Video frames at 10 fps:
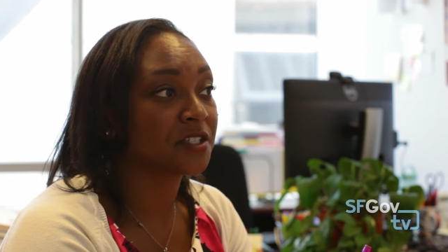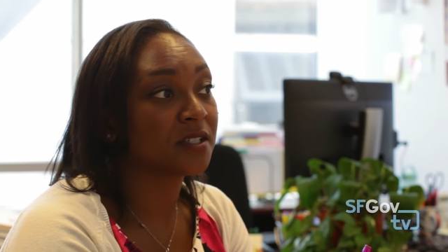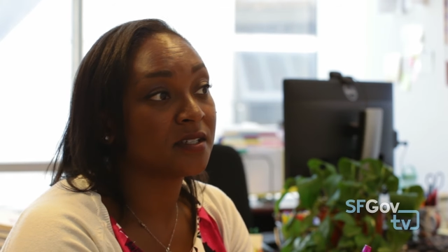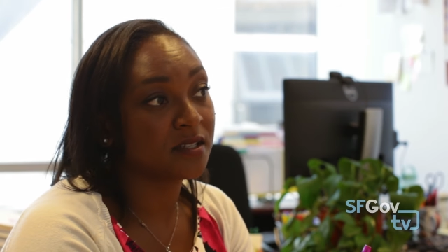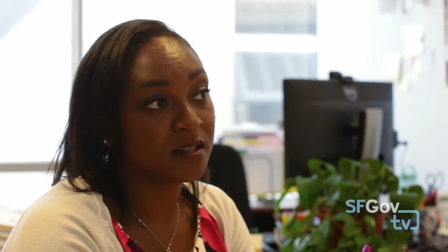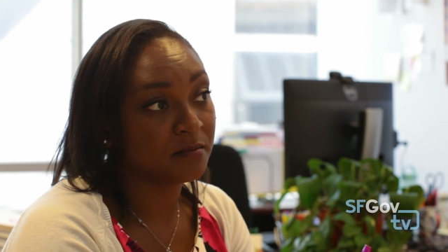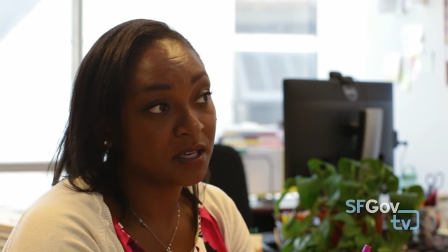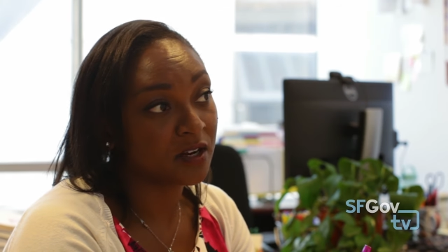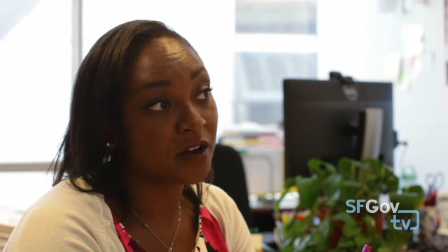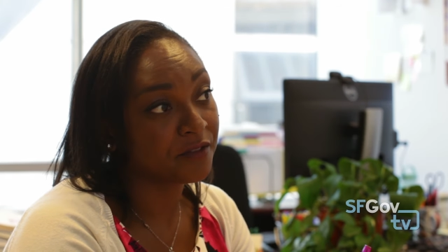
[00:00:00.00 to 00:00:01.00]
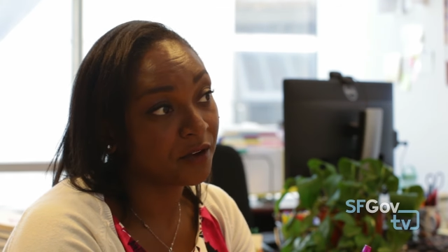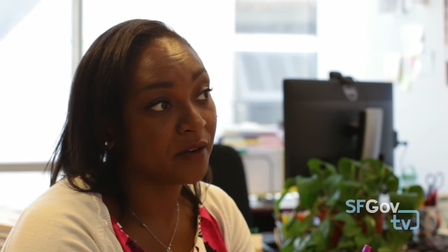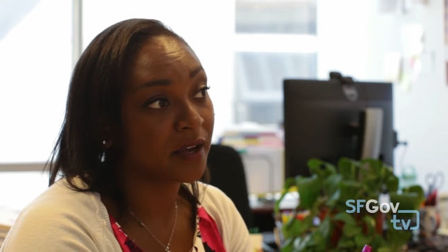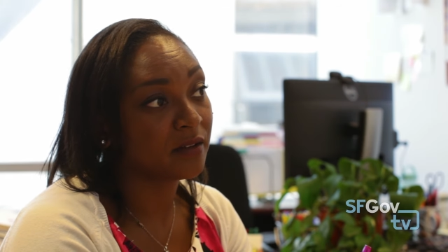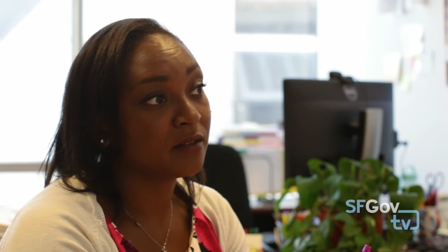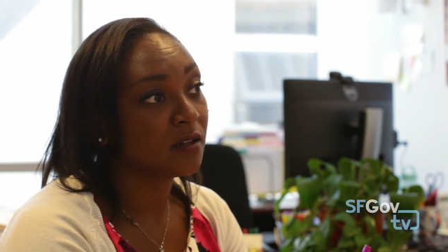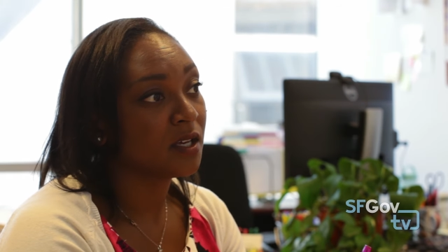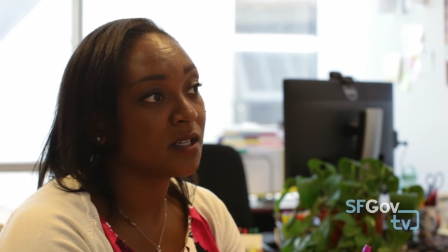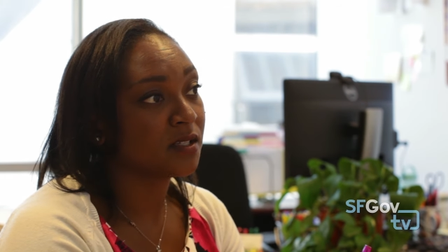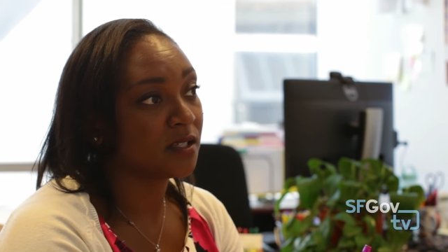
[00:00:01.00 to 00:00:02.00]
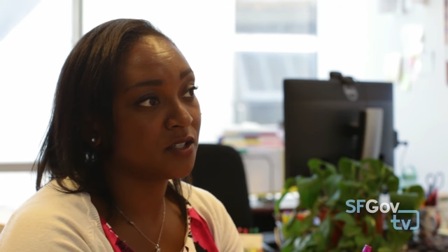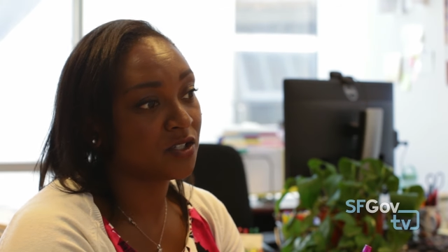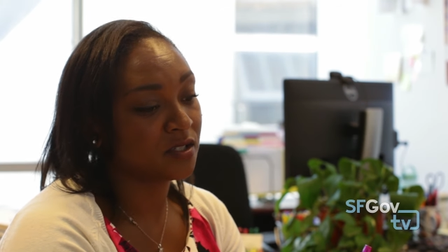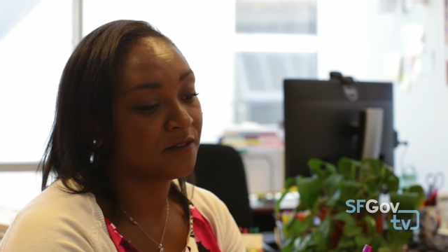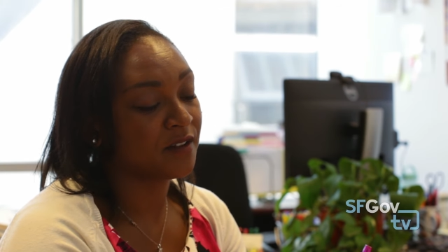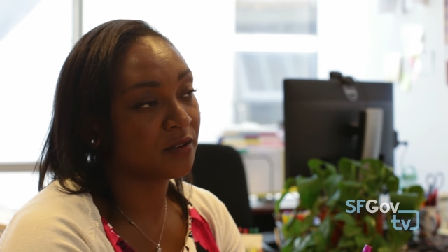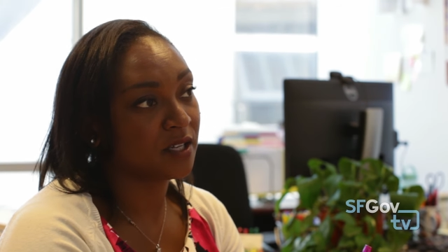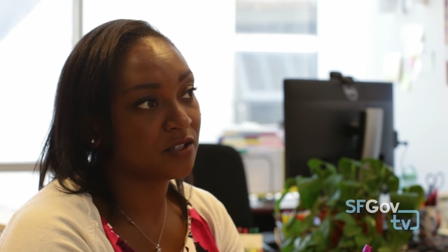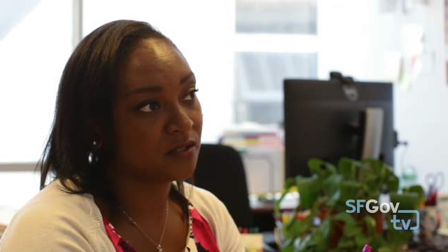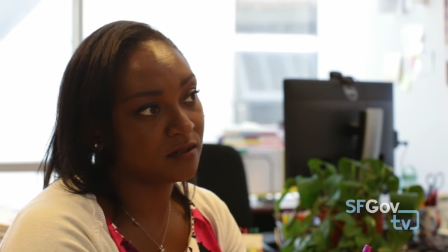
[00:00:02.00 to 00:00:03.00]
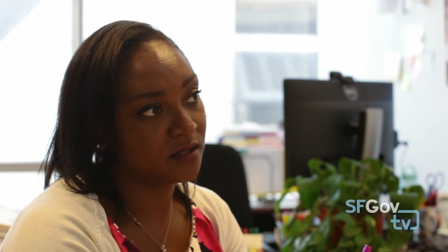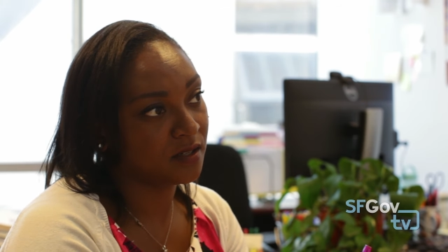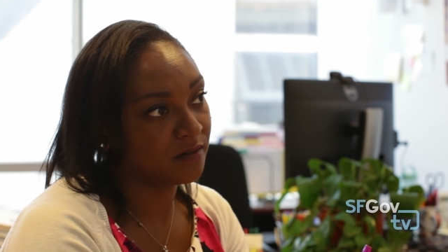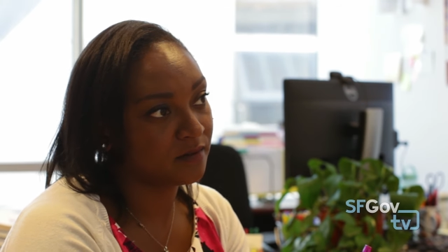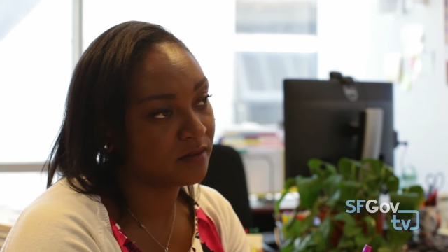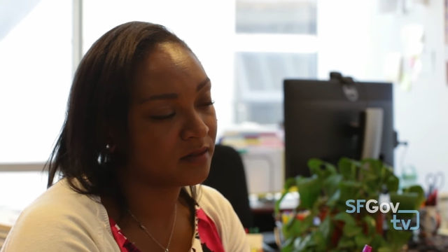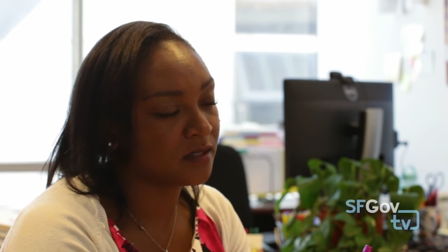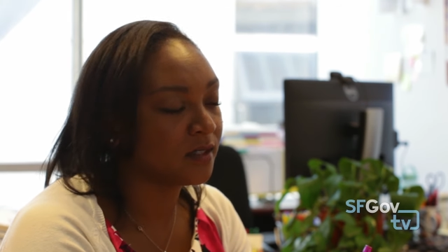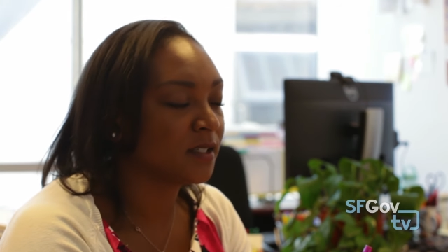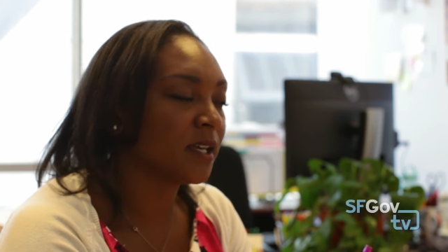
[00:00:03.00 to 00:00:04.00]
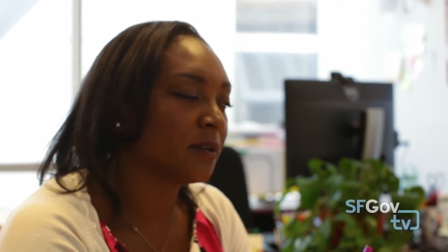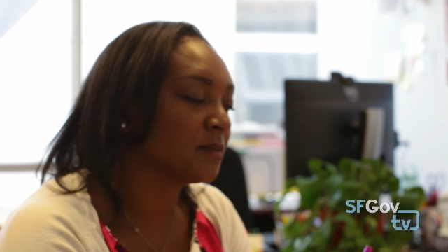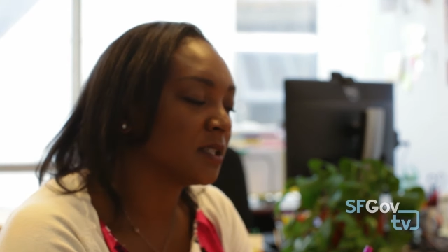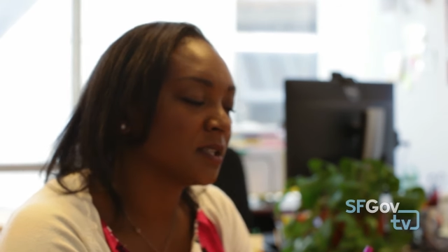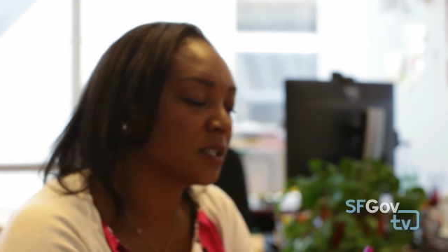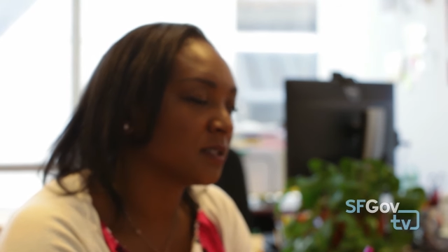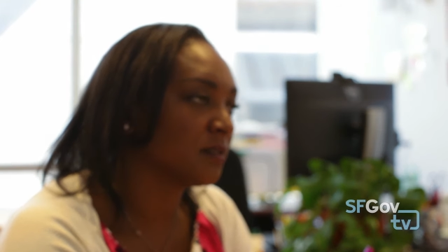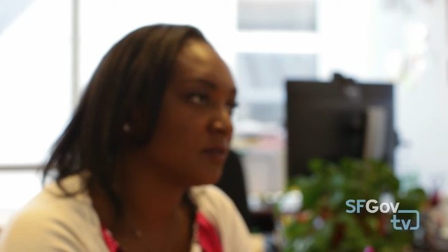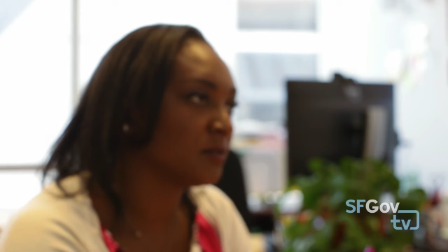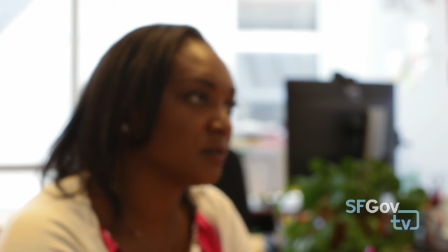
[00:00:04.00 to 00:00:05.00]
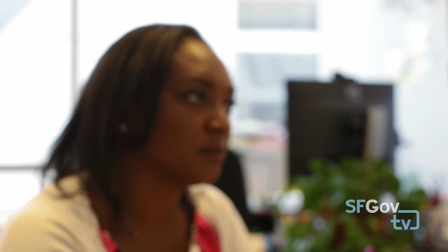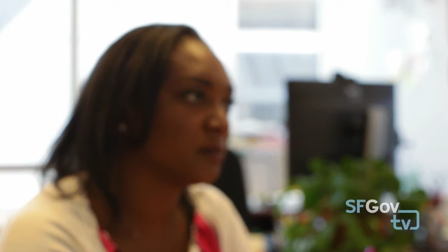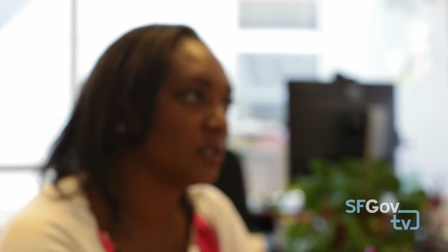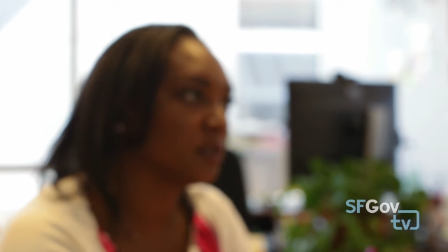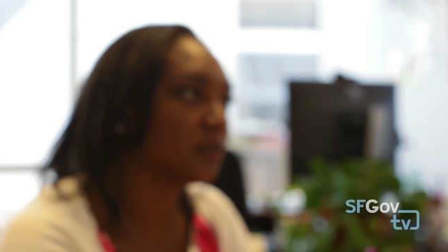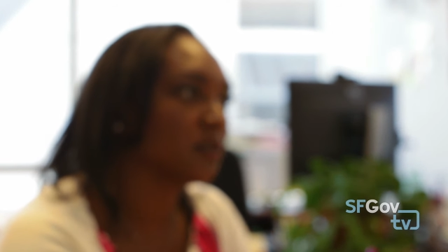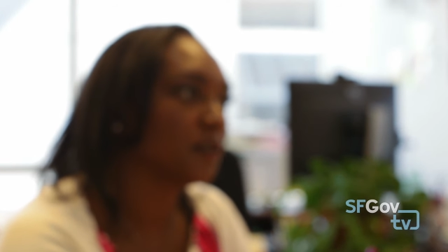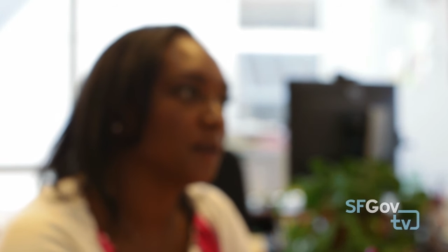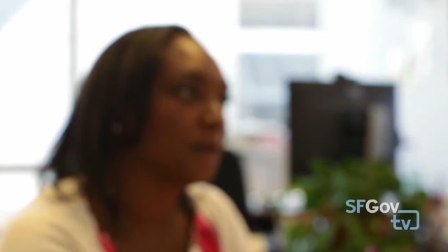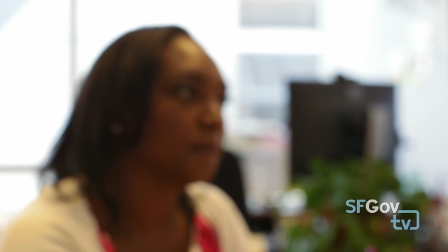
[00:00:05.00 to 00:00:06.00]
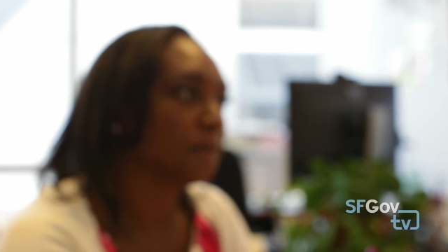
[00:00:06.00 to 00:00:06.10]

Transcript: thinking that I don't know if my skills, how am I going to fit in, can I do the work, that kind of a thing.